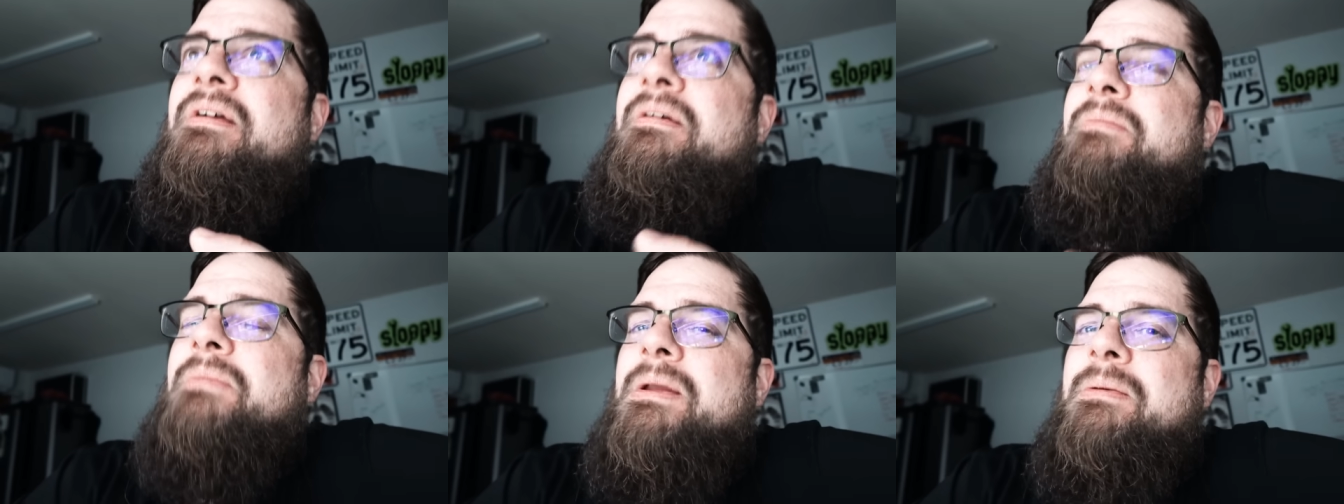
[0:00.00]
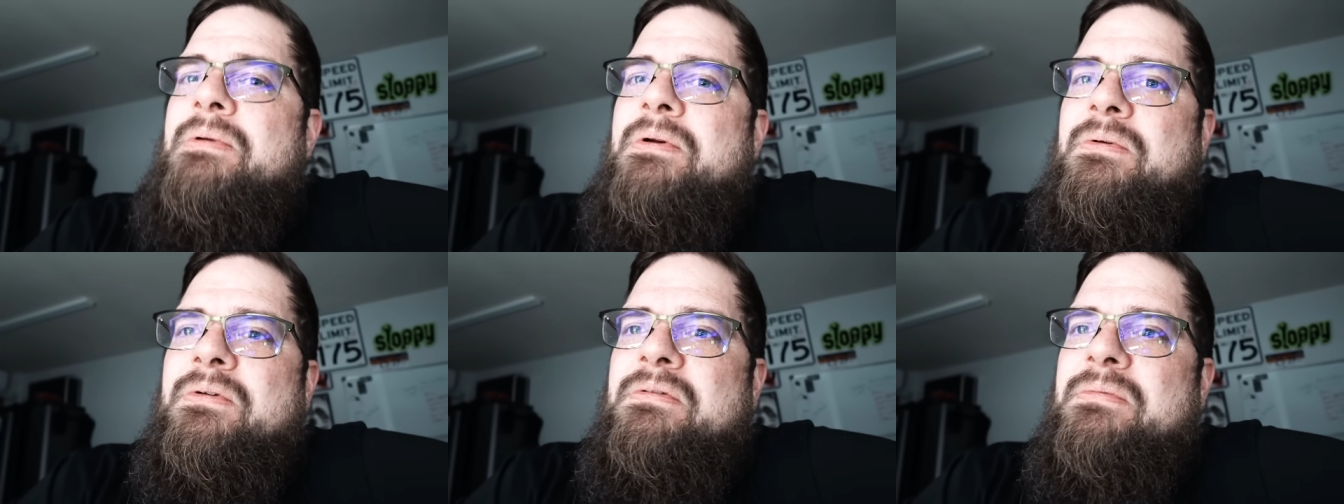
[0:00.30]

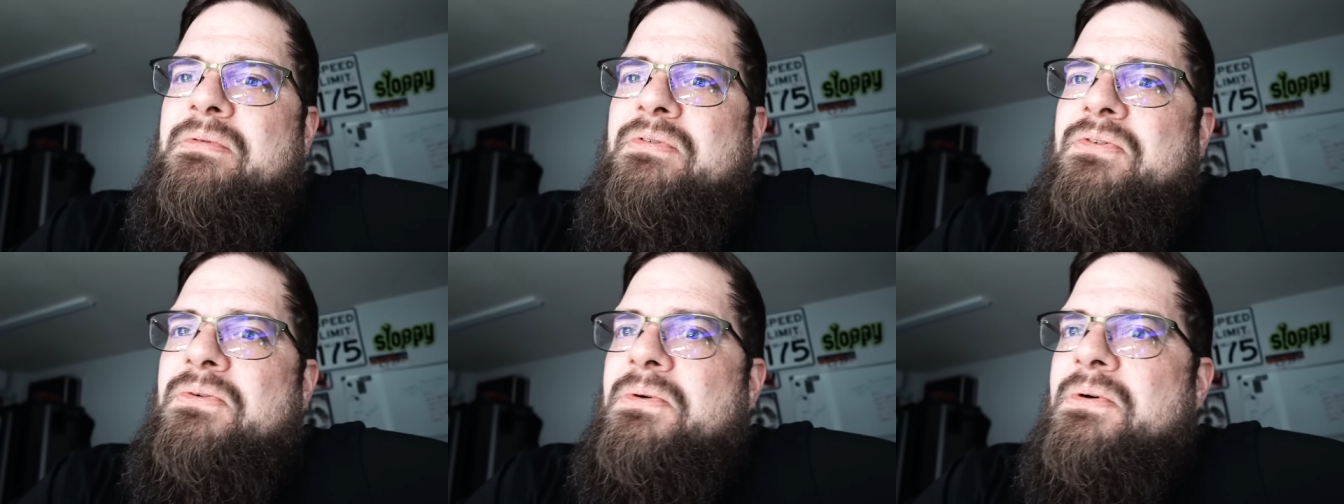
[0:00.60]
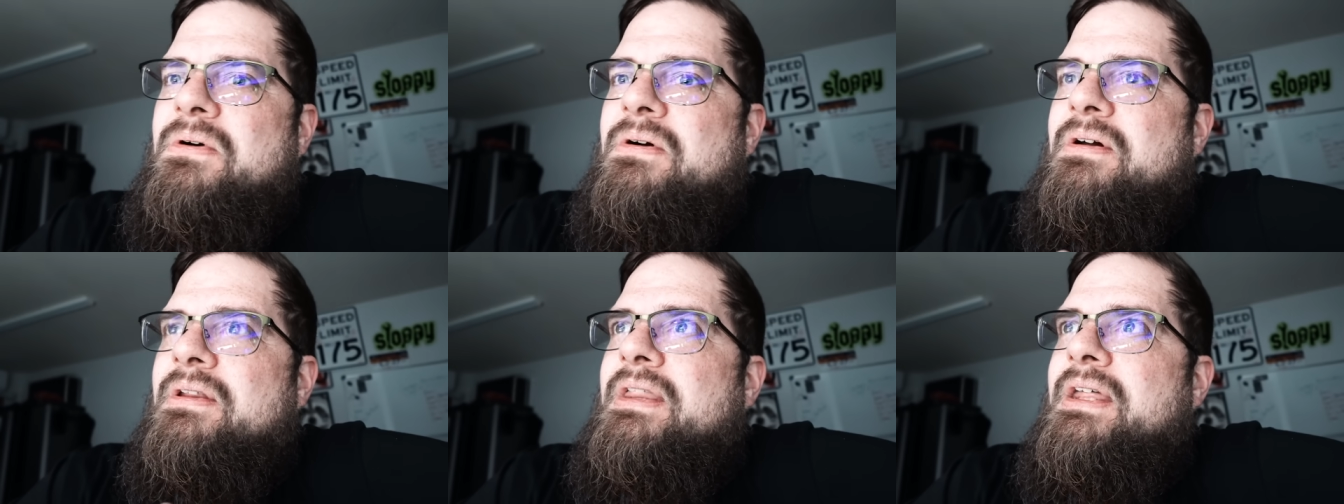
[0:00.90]
Maybe it was
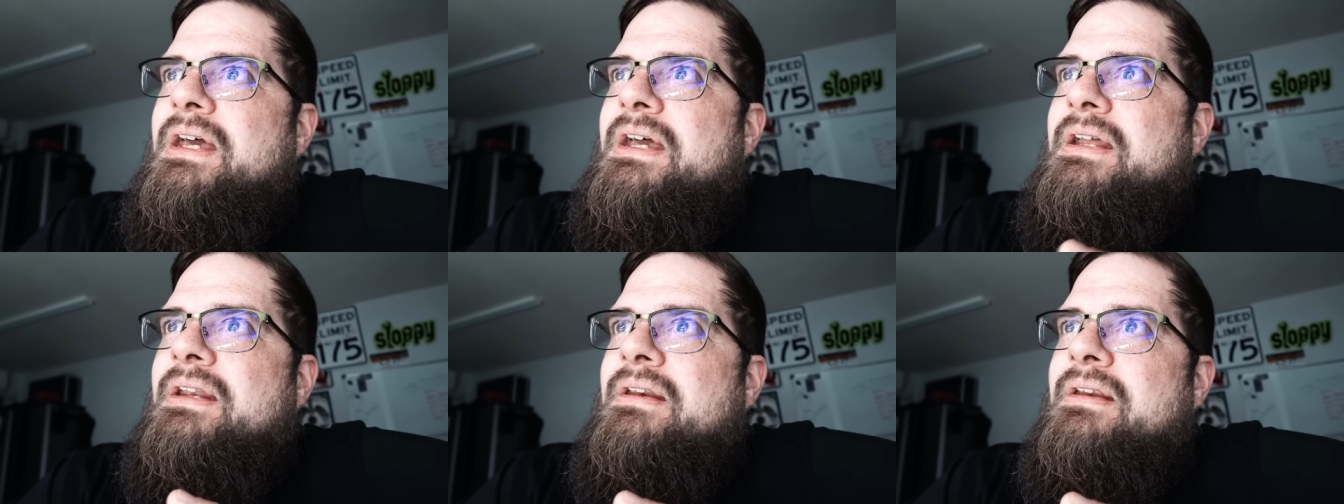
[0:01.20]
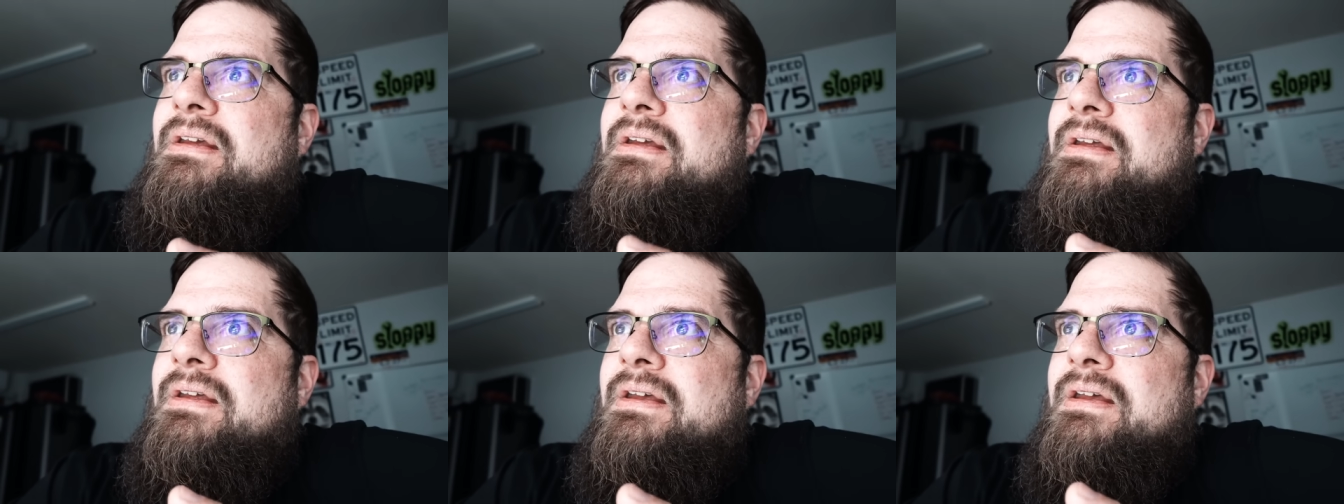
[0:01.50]
before all that.
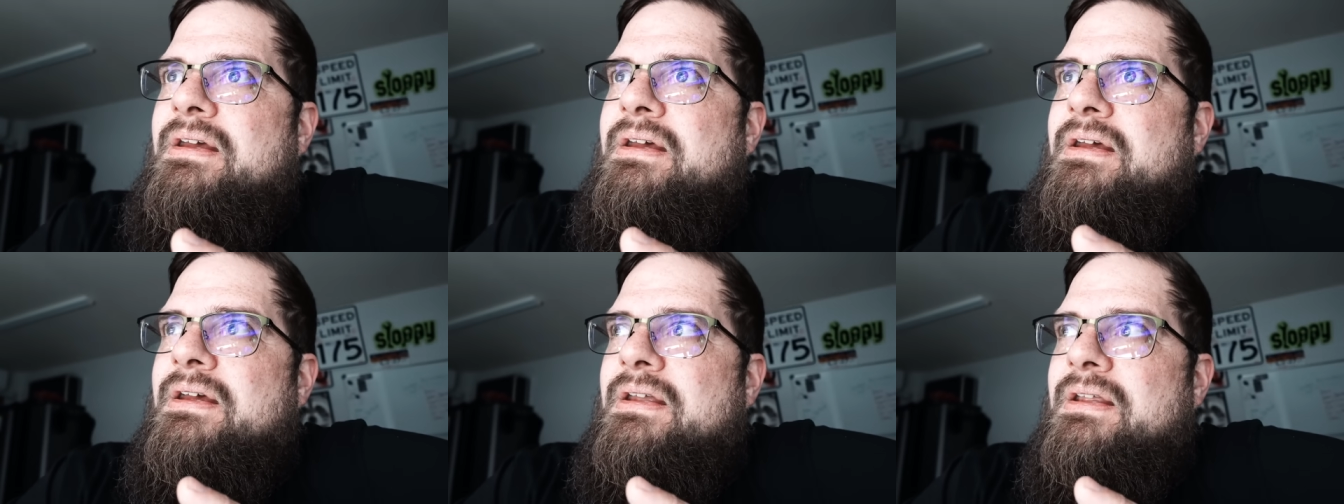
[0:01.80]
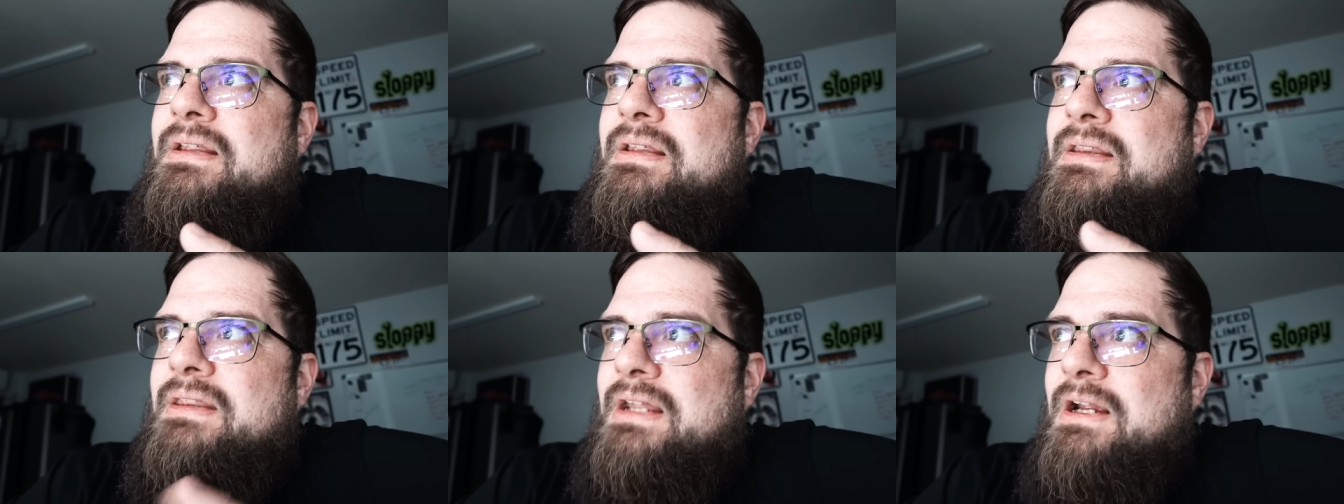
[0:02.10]

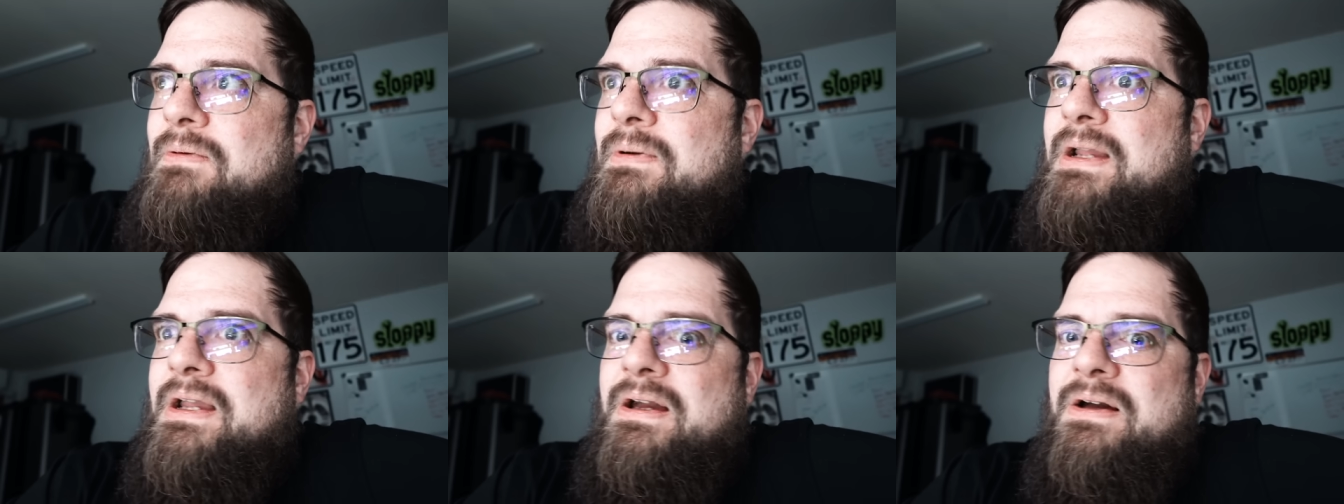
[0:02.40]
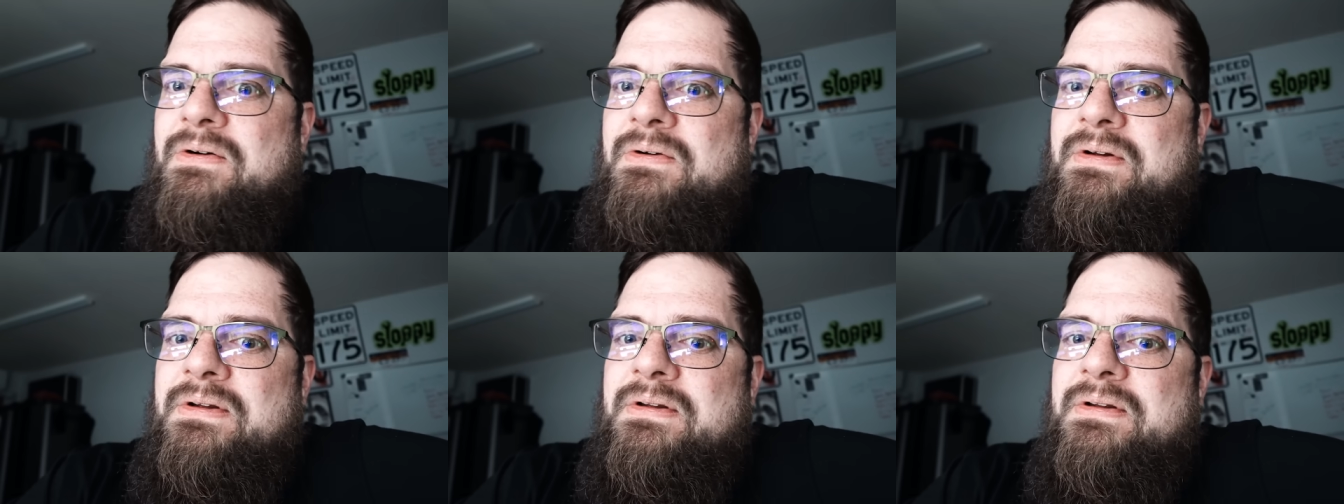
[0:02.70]
There we
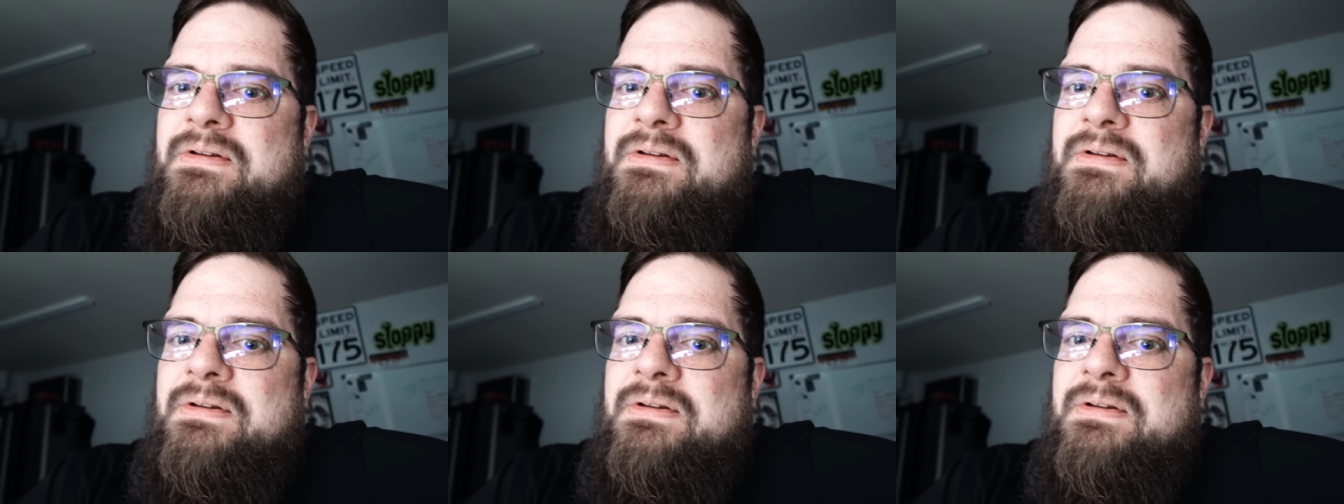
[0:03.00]
go.